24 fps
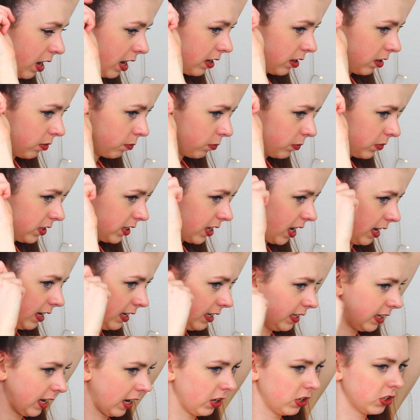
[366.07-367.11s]
random
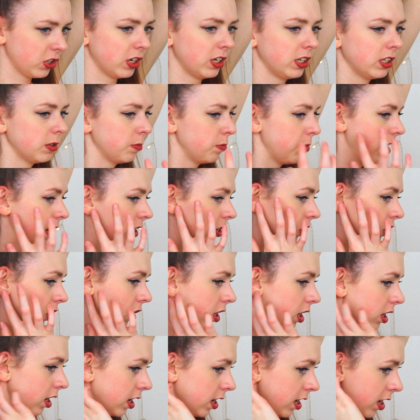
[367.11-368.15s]
size sections. Make
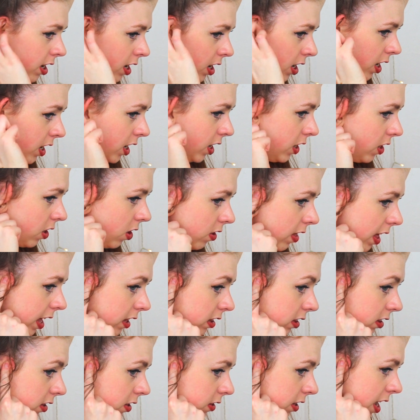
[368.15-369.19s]
sure you're
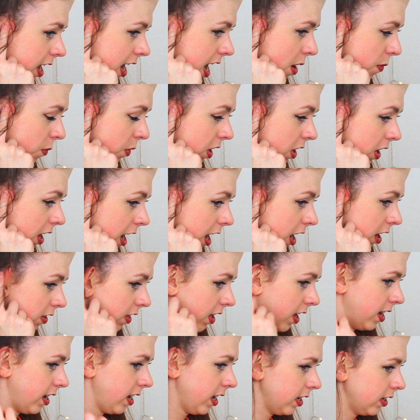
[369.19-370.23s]
like looking at where your
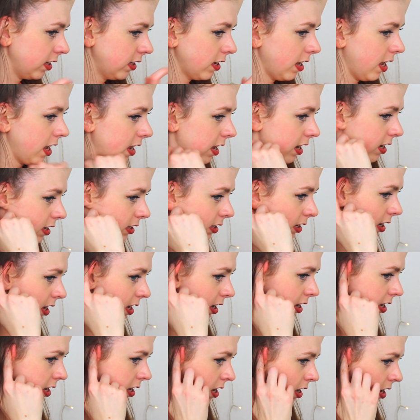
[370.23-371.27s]
hairline is and
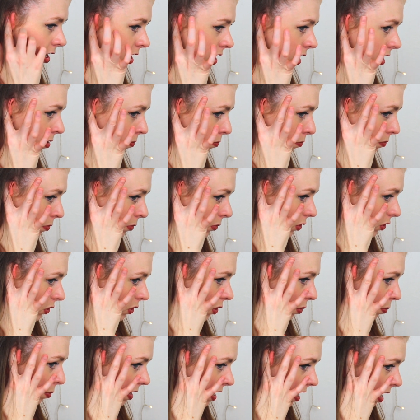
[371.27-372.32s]

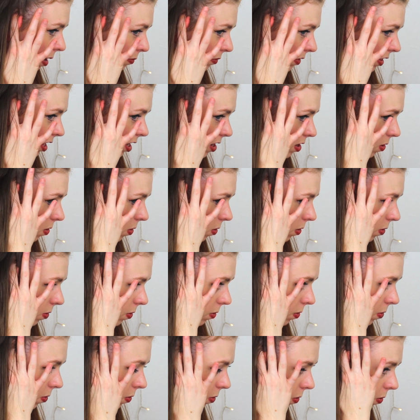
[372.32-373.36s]
scooping up the
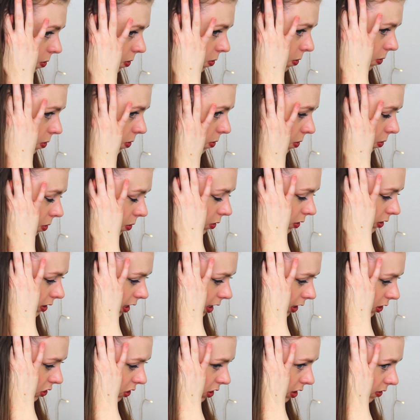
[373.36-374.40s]
whole
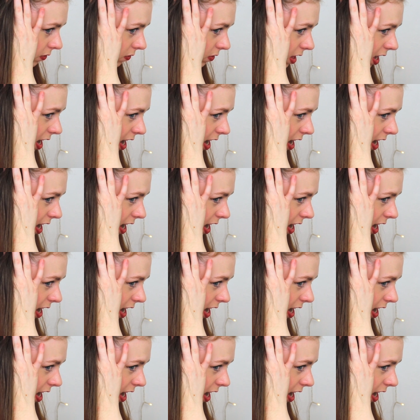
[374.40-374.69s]
section of